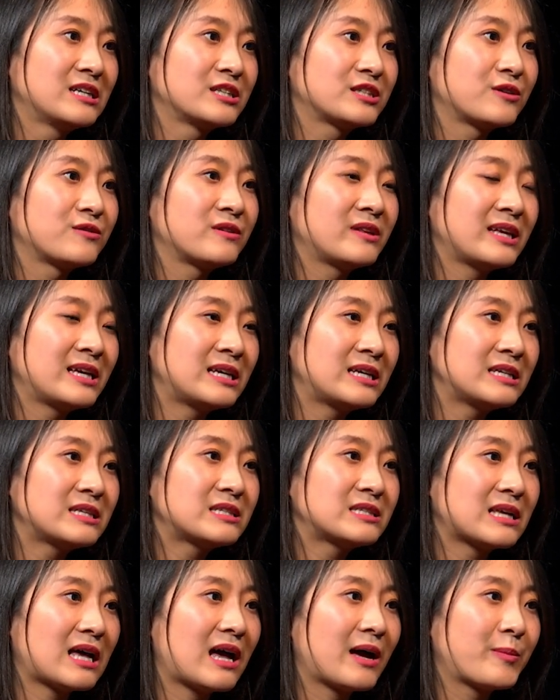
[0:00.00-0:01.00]
So
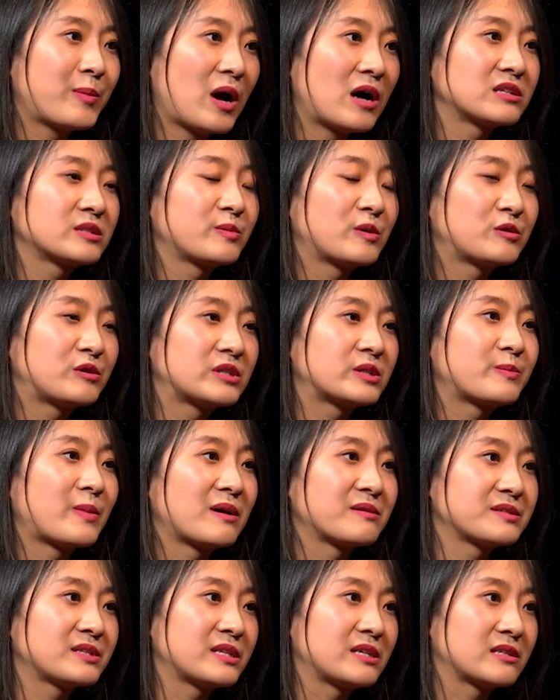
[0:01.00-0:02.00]
these are possible
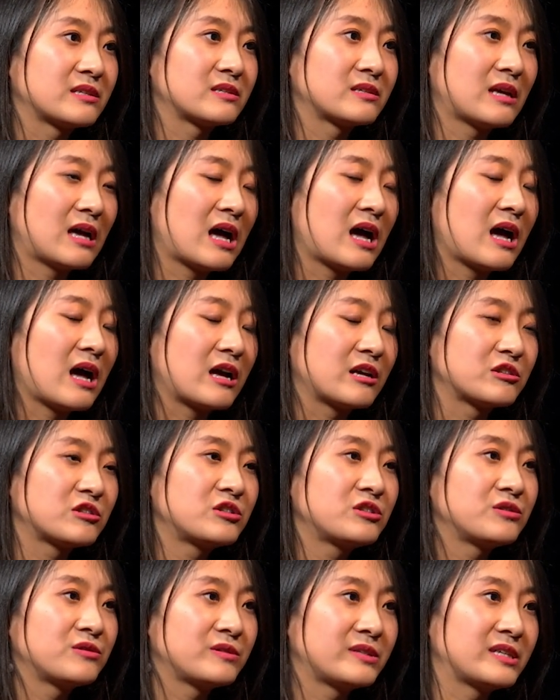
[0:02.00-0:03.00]
responses
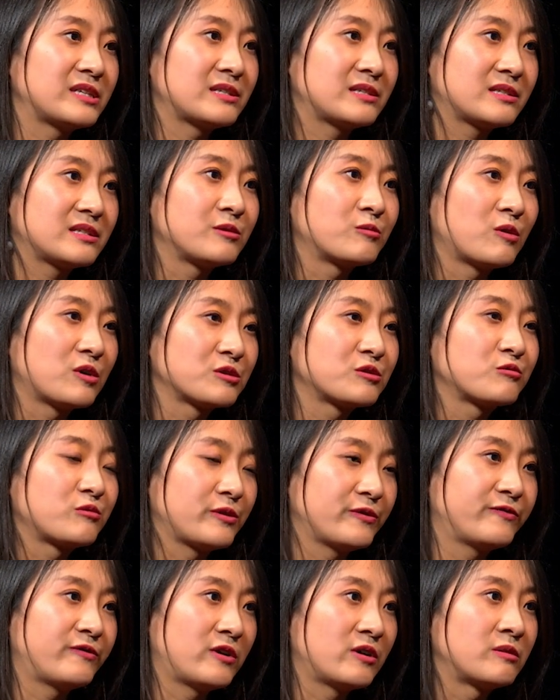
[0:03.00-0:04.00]
to this divorce
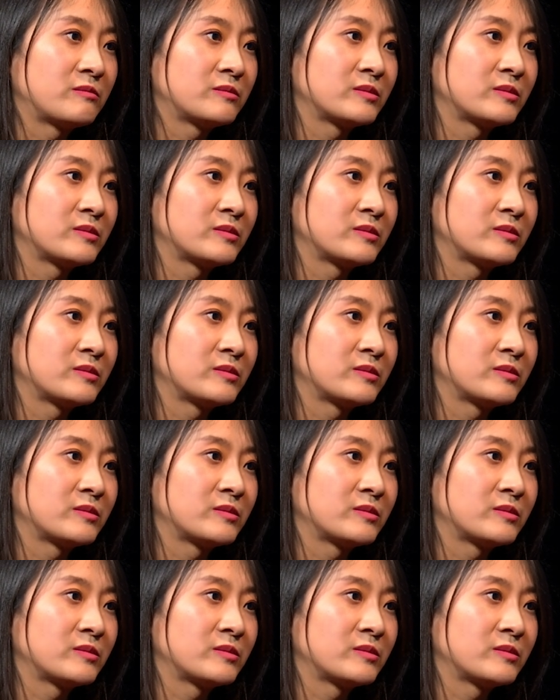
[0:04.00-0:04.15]
reform.